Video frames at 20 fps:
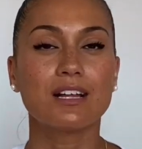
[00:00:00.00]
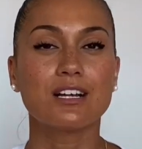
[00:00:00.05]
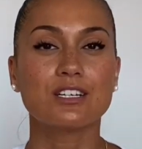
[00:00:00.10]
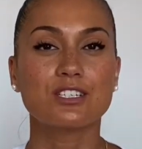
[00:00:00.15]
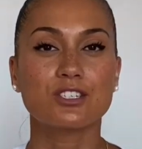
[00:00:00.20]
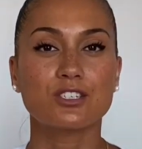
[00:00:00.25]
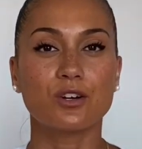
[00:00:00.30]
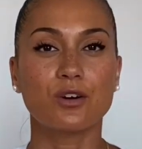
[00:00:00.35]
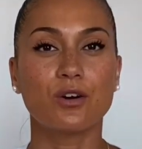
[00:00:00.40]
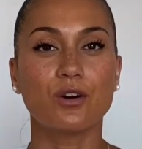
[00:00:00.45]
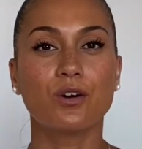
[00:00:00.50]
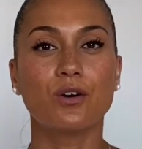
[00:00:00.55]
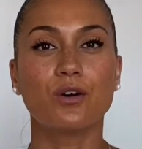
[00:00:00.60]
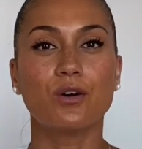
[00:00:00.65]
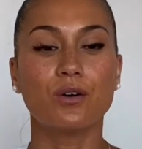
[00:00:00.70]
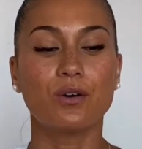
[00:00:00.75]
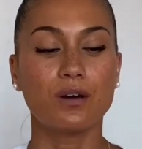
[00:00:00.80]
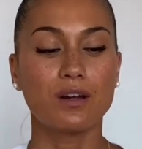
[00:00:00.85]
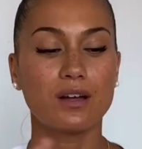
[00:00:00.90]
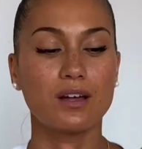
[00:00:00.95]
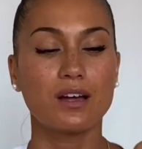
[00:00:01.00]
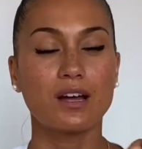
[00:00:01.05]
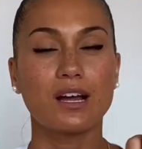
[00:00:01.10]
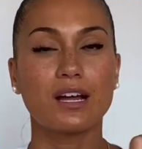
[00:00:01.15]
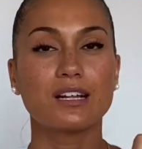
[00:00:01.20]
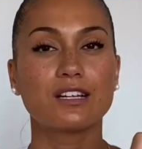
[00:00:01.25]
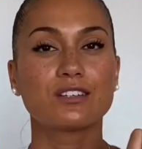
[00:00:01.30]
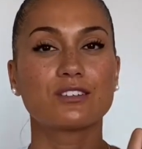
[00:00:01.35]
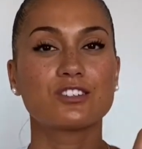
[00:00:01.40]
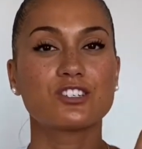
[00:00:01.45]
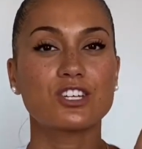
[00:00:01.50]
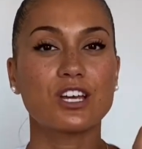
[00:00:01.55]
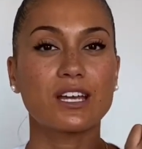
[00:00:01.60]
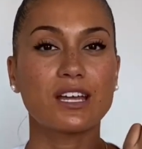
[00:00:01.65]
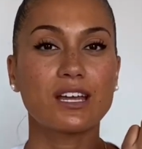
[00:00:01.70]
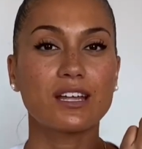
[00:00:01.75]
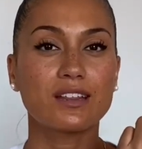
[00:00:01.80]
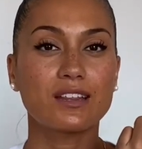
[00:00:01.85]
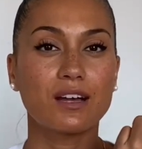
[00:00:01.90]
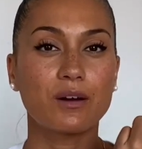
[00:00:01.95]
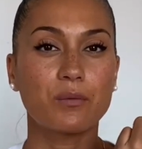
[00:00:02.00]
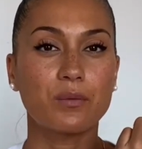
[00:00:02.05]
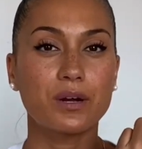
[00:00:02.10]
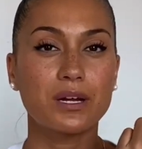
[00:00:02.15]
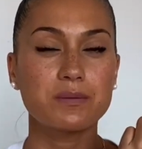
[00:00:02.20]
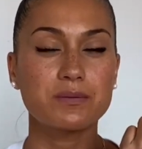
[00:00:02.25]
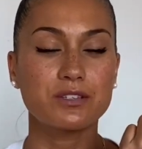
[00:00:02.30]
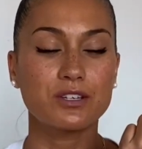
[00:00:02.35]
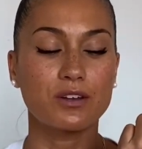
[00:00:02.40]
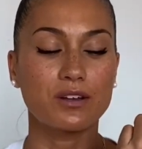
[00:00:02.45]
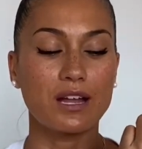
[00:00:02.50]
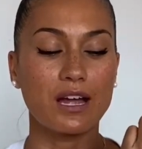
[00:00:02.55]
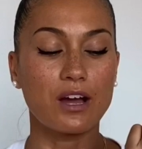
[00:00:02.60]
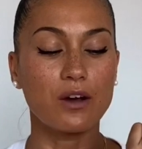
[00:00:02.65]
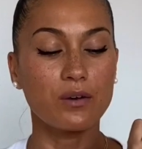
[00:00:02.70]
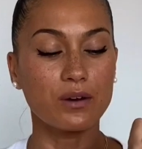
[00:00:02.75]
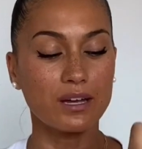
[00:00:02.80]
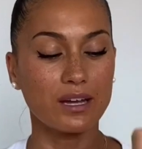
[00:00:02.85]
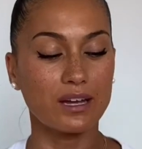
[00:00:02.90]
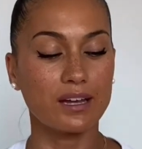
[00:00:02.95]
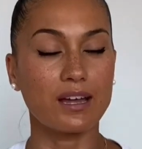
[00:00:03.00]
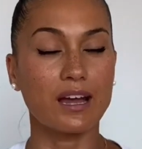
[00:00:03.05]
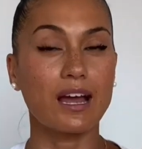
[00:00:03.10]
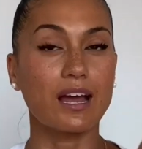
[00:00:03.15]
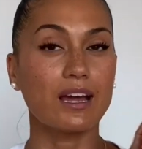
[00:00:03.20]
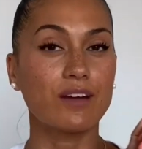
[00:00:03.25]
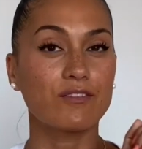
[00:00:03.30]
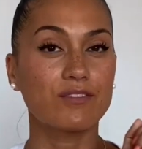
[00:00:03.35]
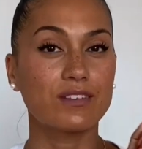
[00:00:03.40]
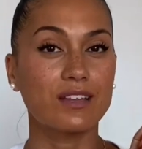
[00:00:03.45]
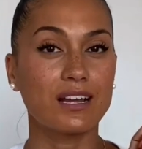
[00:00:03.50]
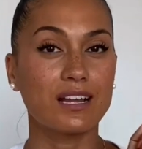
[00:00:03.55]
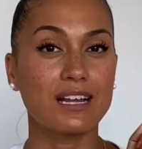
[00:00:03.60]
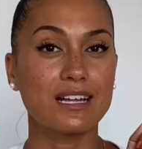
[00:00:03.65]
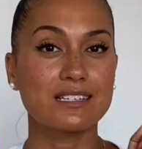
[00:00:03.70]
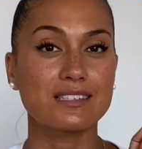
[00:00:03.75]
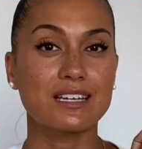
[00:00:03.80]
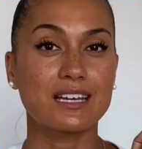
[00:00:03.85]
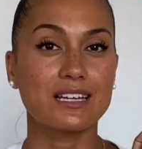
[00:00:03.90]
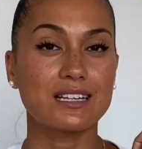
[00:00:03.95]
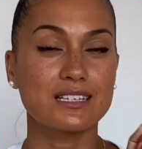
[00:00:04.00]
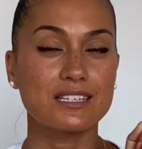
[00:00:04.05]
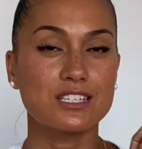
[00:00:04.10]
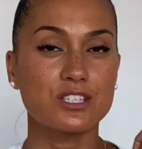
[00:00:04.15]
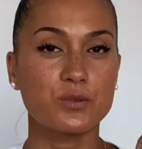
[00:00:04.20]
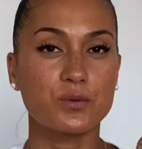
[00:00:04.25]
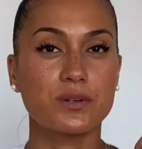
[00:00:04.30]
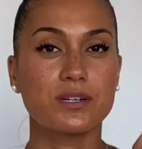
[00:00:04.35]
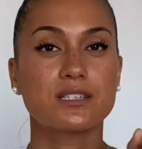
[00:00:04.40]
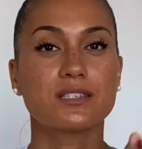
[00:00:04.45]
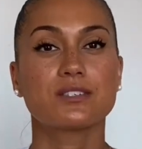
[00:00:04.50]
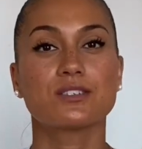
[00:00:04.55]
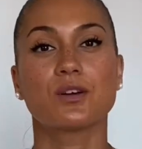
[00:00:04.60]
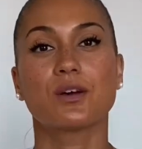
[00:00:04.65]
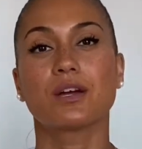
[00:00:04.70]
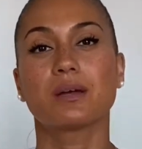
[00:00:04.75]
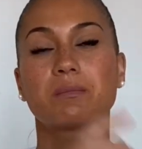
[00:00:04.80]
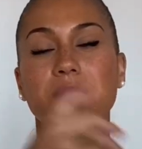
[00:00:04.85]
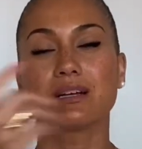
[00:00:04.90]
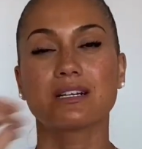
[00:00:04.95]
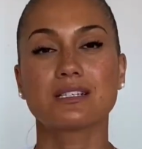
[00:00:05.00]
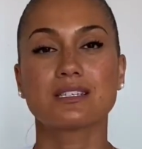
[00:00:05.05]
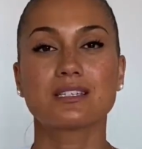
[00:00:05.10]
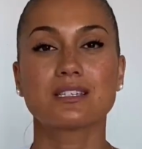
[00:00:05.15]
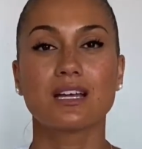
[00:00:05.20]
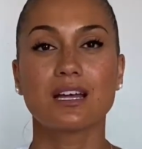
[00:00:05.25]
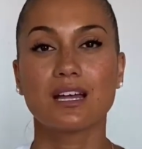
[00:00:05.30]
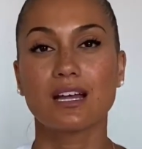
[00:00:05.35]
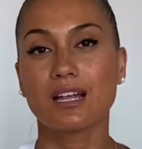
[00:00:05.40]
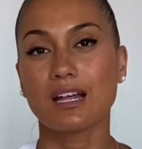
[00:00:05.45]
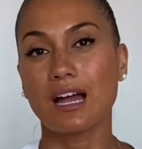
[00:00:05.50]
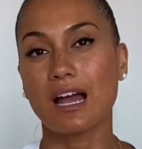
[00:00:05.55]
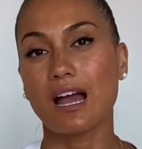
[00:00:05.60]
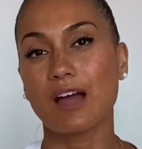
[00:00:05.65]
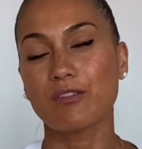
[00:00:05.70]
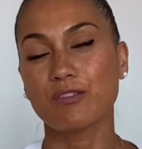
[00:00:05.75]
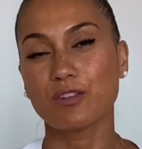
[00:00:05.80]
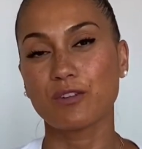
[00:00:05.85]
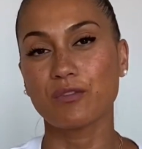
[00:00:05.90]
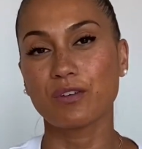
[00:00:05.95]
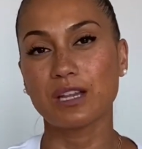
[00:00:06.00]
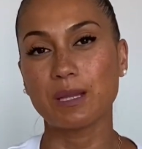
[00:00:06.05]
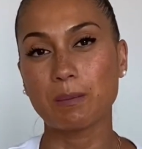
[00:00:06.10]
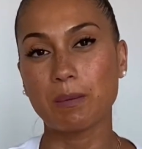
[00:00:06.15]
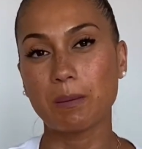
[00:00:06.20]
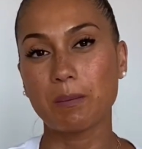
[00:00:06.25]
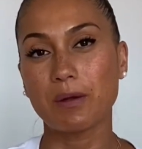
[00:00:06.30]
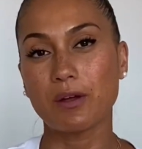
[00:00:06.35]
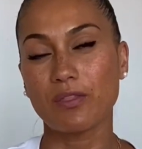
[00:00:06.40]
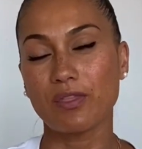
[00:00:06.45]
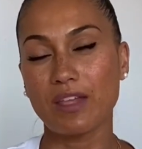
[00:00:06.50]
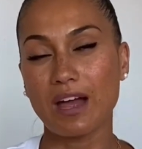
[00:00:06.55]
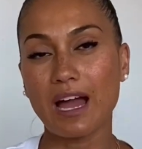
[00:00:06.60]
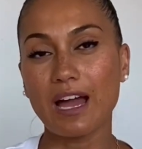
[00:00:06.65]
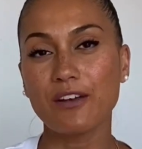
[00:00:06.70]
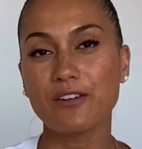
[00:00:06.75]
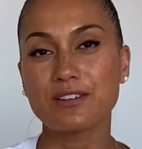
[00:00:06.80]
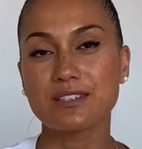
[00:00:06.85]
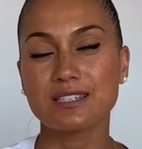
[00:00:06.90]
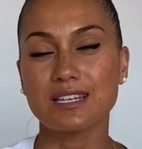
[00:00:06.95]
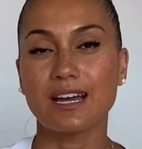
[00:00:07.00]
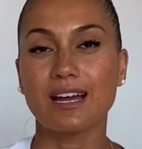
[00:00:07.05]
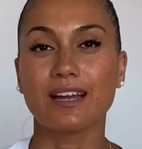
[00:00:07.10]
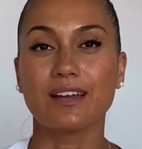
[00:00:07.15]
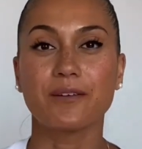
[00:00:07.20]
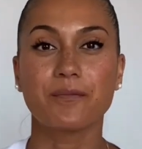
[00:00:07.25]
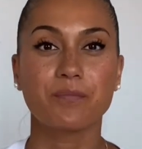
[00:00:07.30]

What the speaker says: So in checking the wrist, you're like, okay, I have the elastic in this wrist, so it means I have to feed the baby on the other side.